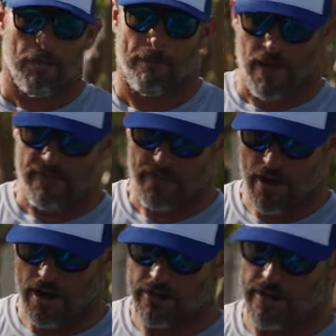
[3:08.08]
My
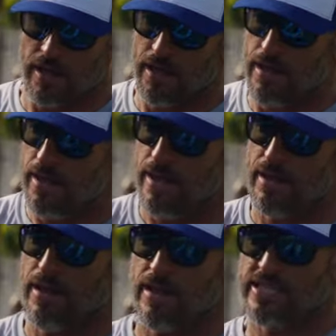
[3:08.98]
first
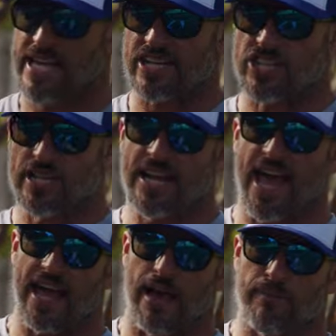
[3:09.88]
section of
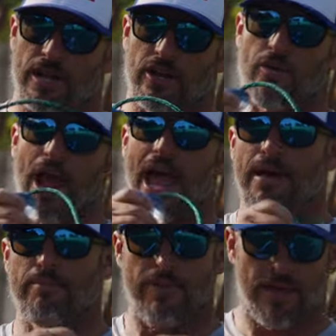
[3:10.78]
net I'm going to
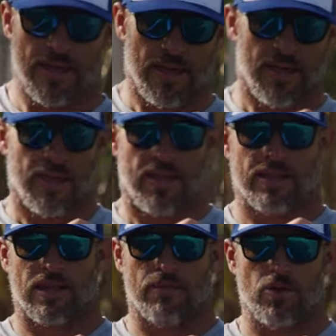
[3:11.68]
grab
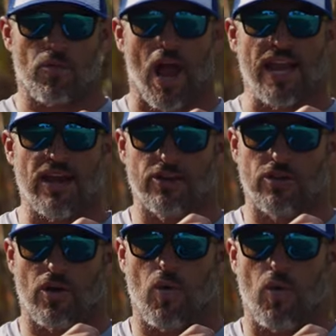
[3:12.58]
is going to be right under
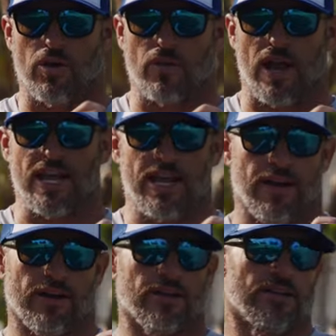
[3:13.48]
the horn right
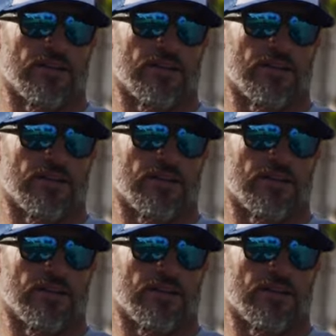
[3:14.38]
here.